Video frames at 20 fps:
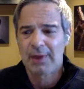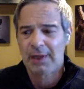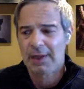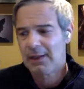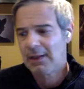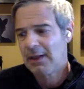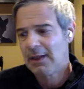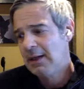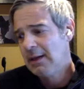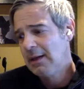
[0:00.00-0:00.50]

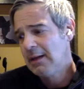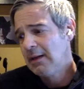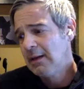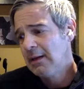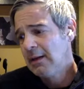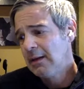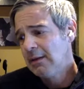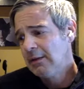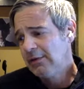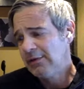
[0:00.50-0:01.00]
And
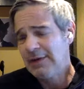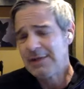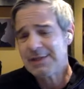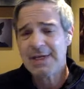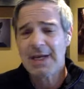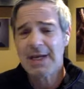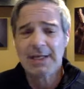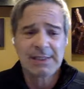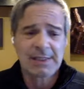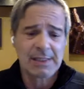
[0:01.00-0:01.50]

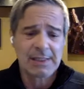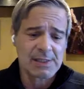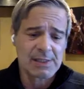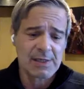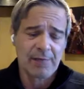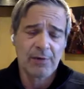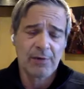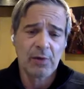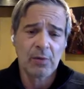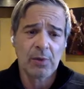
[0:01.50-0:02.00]
since
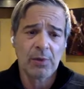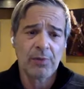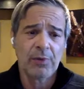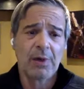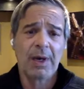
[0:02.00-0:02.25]
1971,